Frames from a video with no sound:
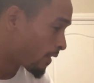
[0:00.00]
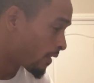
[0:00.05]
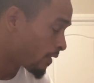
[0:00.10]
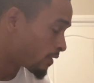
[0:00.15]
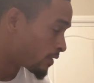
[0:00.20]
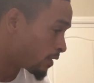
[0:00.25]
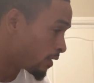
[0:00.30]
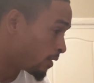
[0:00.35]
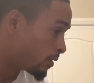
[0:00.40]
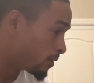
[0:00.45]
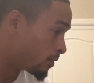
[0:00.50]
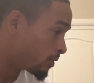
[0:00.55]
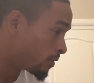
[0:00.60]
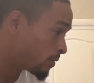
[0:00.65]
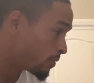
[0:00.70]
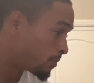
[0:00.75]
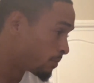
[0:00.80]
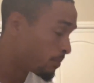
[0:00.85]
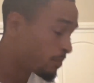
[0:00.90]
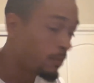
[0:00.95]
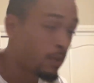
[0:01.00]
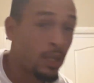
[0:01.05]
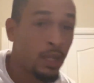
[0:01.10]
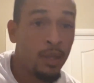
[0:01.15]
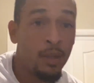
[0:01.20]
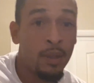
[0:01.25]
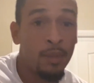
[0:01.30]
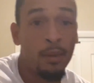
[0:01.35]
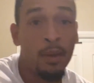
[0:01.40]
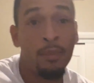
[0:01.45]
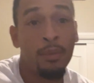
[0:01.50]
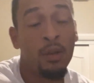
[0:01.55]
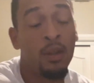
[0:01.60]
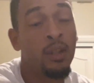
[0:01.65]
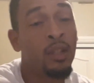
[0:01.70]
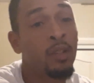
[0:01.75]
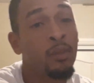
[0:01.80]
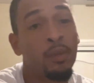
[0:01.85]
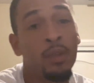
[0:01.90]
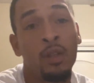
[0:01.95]
So me and my
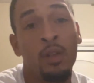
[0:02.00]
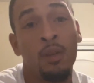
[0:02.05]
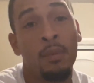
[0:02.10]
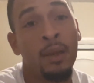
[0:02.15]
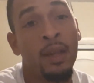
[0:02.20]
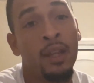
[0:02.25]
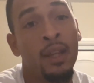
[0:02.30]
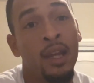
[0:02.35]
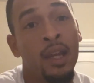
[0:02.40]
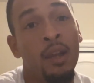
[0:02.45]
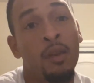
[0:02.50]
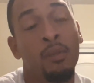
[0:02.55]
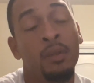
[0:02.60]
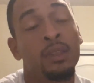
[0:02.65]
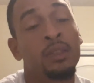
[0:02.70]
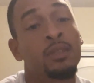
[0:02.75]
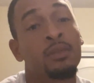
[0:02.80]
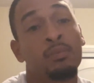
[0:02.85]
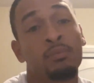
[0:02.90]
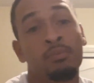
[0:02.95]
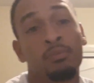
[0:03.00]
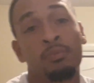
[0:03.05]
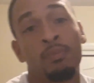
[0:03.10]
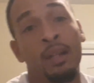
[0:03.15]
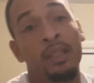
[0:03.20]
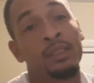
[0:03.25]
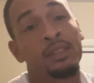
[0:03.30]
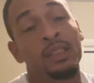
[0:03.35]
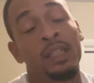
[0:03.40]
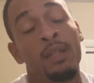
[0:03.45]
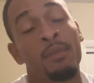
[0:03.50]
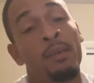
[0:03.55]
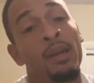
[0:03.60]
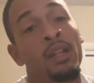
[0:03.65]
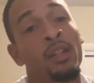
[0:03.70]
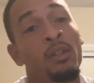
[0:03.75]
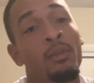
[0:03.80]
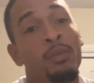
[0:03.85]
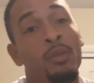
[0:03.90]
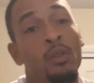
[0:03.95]
partner, we go back out. By sitting by the
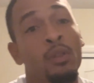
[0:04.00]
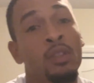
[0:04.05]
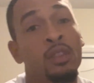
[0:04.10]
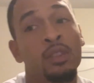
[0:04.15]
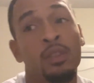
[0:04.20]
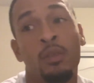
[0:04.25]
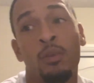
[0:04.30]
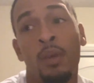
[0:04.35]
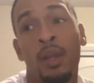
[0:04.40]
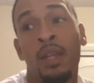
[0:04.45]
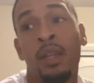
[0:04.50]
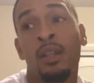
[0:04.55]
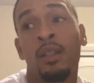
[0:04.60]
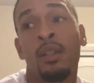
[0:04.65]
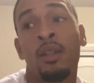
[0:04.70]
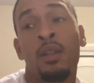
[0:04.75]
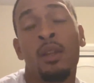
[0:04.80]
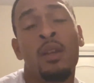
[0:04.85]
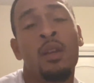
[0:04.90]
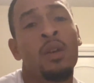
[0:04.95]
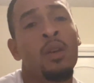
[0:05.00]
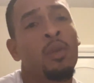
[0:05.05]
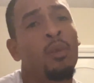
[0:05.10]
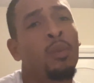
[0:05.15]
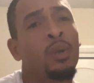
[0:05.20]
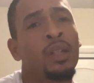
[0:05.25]
computers and waiting, one